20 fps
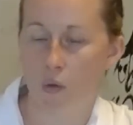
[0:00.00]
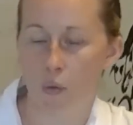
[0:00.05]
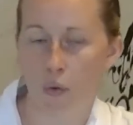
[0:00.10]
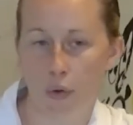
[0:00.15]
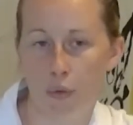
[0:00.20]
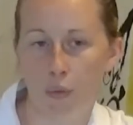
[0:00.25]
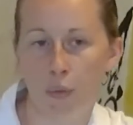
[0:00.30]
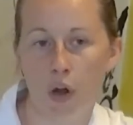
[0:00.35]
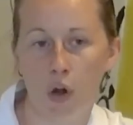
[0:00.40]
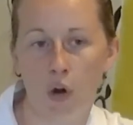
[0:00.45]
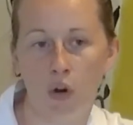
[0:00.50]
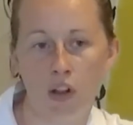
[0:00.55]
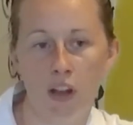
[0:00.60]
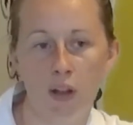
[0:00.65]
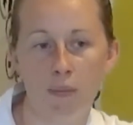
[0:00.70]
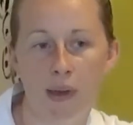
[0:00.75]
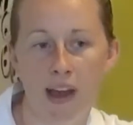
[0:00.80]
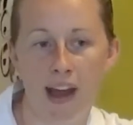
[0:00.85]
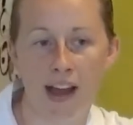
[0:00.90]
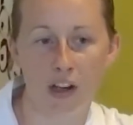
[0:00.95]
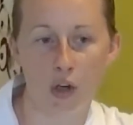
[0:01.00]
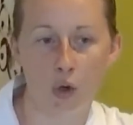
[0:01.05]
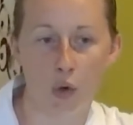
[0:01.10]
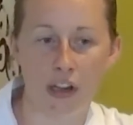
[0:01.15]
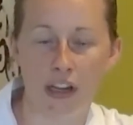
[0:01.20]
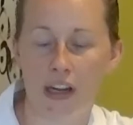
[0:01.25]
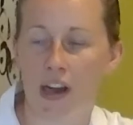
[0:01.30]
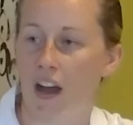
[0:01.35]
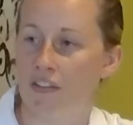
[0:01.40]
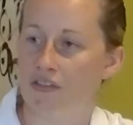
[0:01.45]
We're all about looking
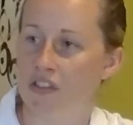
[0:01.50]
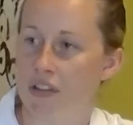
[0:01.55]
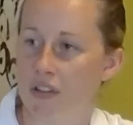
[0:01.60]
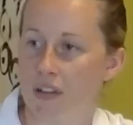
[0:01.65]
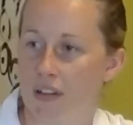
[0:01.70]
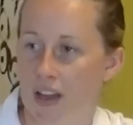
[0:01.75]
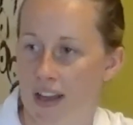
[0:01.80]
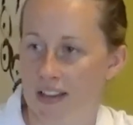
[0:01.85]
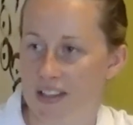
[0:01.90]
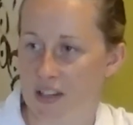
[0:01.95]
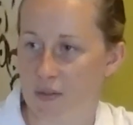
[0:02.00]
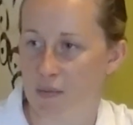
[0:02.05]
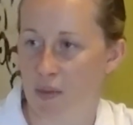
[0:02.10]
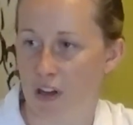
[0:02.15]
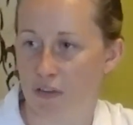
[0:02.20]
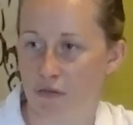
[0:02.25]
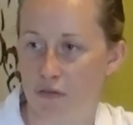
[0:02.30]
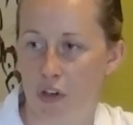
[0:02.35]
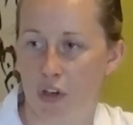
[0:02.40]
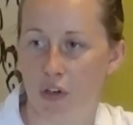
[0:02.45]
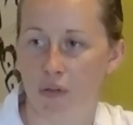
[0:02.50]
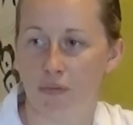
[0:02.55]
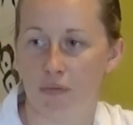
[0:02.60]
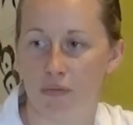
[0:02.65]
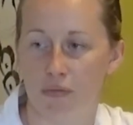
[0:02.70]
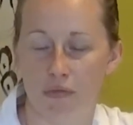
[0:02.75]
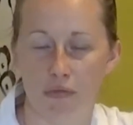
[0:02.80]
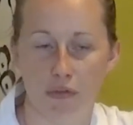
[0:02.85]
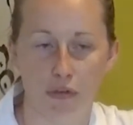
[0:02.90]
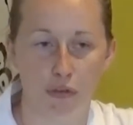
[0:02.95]
after the customer from
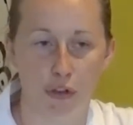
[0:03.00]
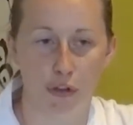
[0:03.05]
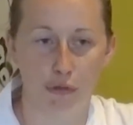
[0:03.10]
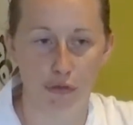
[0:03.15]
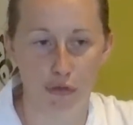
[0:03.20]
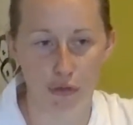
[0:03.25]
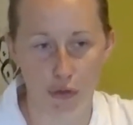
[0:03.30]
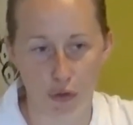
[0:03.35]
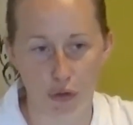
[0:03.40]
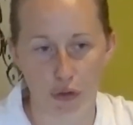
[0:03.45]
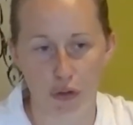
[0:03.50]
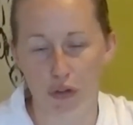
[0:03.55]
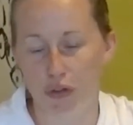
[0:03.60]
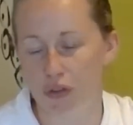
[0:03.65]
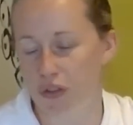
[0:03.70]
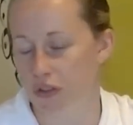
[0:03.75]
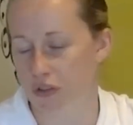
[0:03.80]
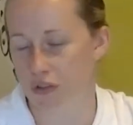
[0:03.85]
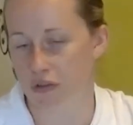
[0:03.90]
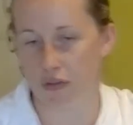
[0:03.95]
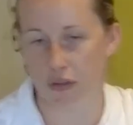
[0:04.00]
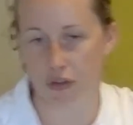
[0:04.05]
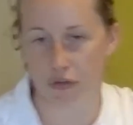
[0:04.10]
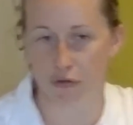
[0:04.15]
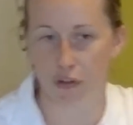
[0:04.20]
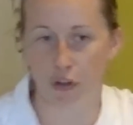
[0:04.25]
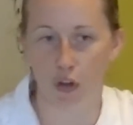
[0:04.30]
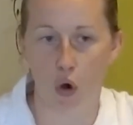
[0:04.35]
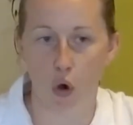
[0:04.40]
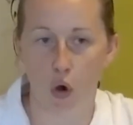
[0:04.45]
food to
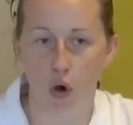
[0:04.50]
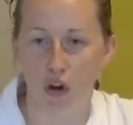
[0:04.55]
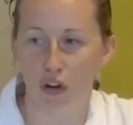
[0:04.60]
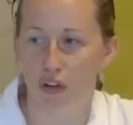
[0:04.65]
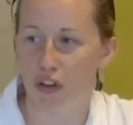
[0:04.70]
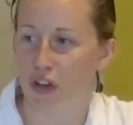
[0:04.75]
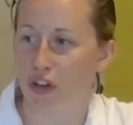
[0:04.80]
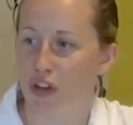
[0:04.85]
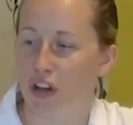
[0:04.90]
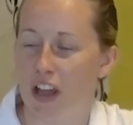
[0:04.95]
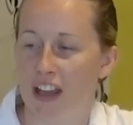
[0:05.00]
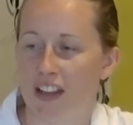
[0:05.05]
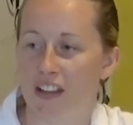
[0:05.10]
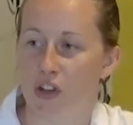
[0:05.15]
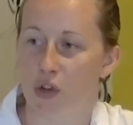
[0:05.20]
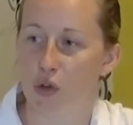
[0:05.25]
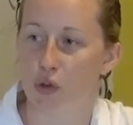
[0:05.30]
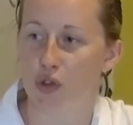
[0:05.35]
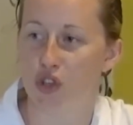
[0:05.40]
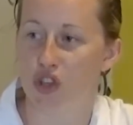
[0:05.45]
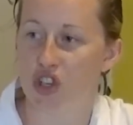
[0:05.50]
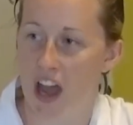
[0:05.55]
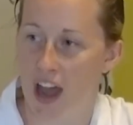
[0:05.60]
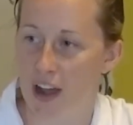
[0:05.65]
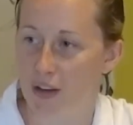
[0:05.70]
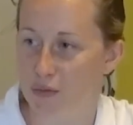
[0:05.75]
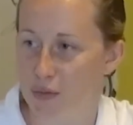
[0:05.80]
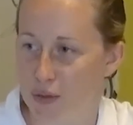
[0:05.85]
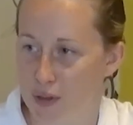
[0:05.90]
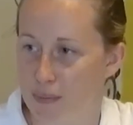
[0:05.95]
floor, like the good chat
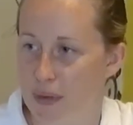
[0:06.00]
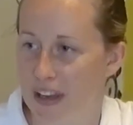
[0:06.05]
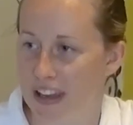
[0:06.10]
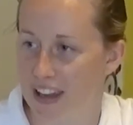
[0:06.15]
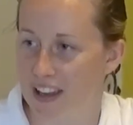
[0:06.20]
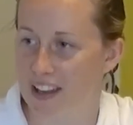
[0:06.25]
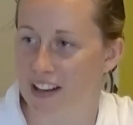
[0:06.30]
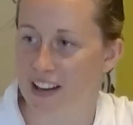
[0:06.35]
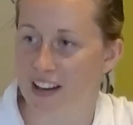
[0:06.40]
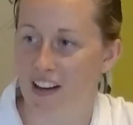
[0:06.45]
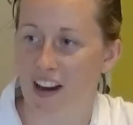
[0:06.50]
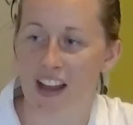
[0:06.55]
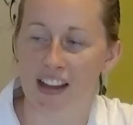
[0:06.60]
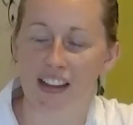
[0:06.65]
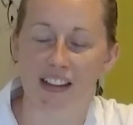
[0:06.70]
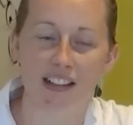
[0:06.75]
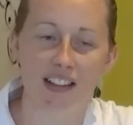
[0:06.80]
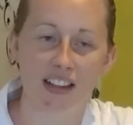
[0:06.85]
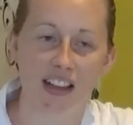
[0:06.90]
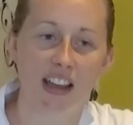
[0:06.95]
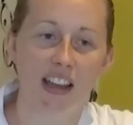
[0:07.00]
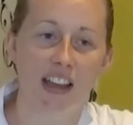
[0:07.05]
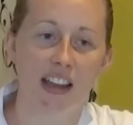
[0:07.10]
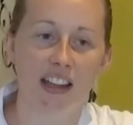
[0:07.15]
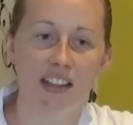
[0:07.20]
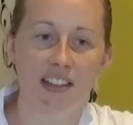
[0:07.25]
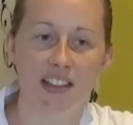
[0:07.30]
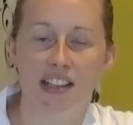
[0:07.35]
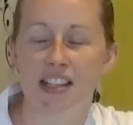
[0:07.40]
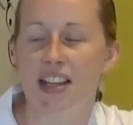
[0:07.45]
we get. And like
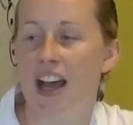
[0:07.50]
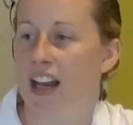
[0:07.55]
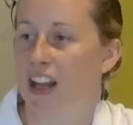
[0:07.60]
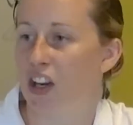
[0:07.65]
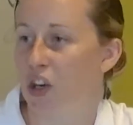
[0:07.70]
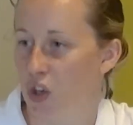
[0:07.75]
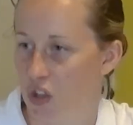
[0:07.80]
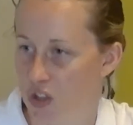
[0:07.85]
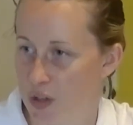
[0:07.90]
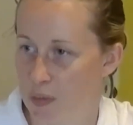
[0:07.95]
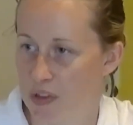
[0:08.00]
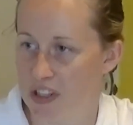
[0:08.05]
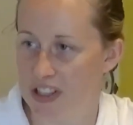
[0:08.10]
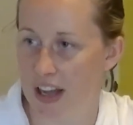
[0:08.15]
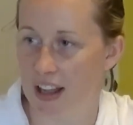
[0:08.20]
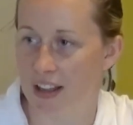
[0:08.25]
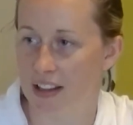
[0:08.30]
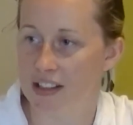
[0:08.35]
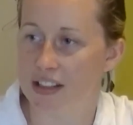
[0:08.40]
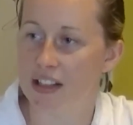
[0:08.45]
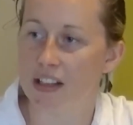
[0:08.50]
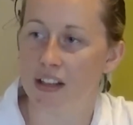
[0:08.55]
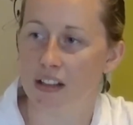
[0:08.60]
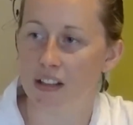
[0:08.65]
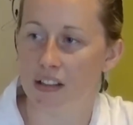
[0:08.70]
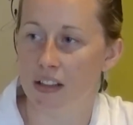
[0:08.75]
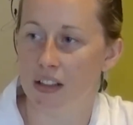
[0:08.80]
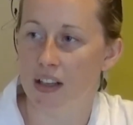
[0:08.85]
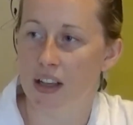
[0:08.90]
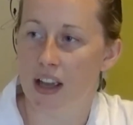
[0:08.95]
it's Italian hospitality,
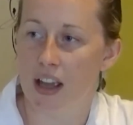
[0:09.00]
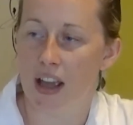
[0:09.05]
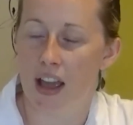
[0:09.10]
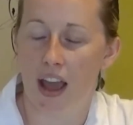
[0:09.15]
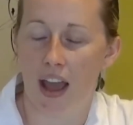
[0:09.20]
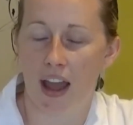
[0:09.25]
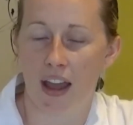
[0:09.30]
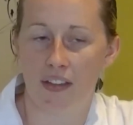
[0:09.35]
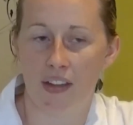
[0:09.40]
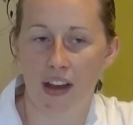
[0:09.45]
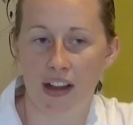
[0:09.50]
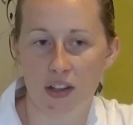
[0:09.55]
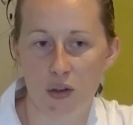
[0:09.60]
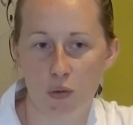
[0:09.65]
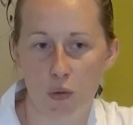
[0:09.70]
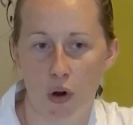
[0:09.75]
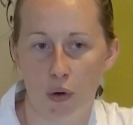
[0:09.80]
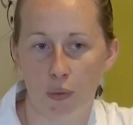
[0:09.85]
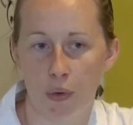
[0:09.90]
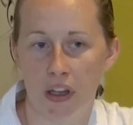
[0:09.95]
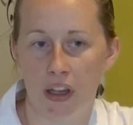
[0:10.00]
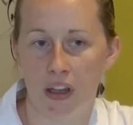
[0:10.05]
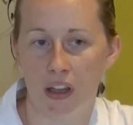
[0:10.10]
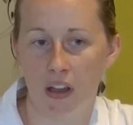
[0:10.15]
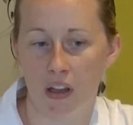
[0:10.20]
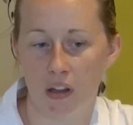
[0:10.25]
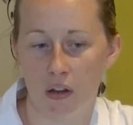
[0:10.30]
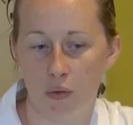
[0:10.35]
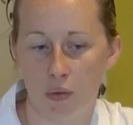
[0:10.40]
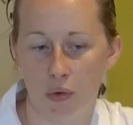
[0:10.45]
and that's what we
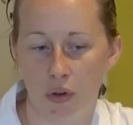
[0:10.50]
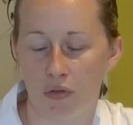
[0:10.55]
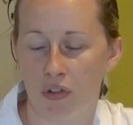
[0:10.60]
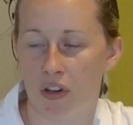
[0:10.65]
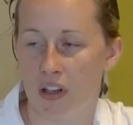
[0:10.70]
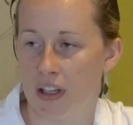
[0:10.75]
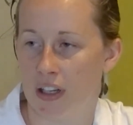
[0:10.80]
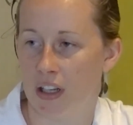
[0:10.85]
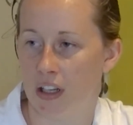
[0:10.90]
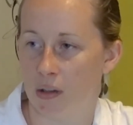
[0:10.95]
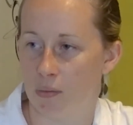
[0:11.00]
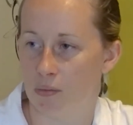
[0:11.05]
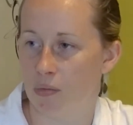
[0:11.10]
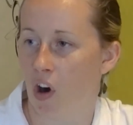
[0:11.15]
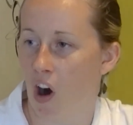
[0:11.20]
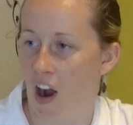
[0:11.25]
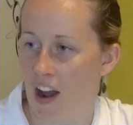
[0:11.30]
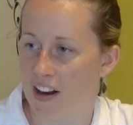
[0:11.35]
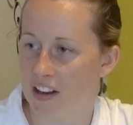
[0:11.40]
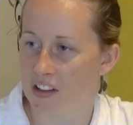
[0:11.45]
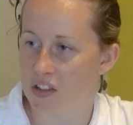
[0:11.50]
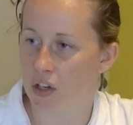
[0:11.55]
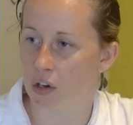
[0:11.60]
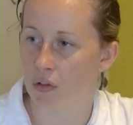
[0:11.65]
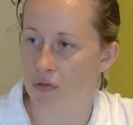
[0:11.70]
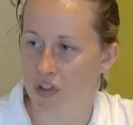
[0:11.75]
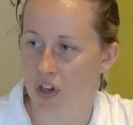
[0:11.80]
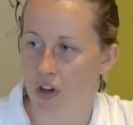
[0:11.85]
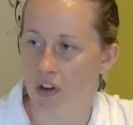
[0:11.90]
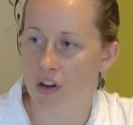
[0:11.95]
really pride ourselves
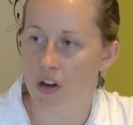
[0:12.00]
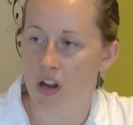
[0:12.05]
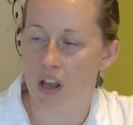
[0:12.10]
on.